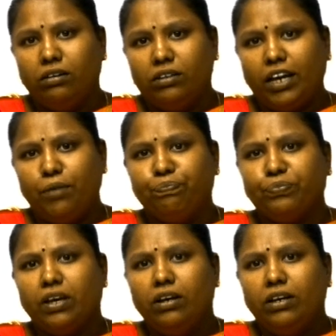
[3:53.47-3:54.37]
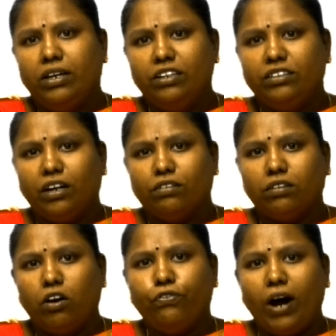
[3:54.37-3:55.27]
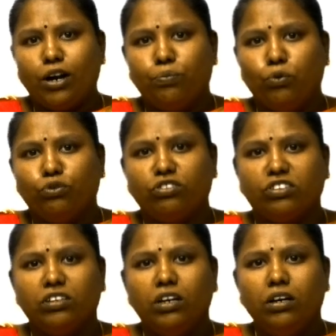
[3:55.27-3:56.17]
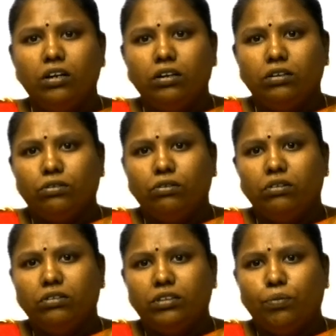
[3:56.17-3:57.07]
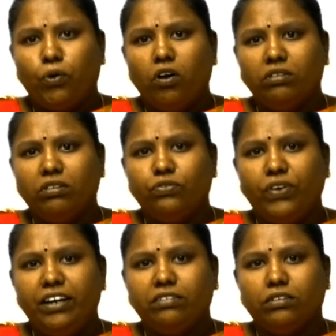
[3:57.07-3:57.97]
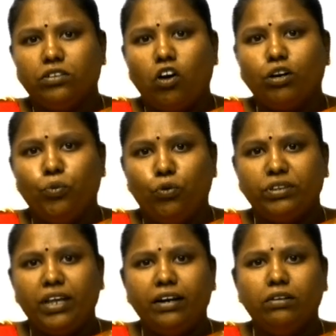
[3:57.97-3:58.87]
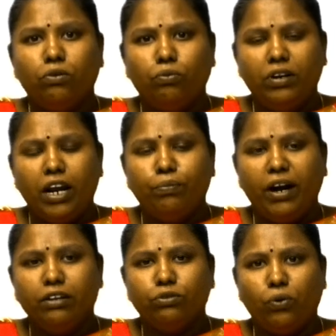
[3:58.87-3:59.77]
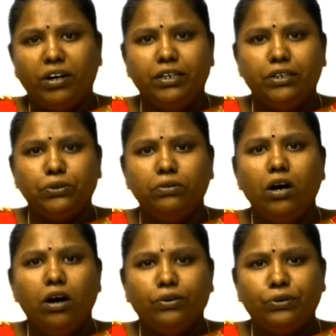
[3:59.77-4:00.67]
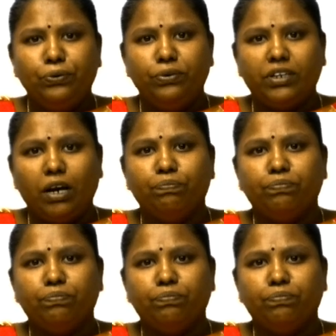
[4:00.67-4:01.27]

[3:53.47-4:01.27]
time in chunks of at most. So the process waits not more than n minus 1 into q time.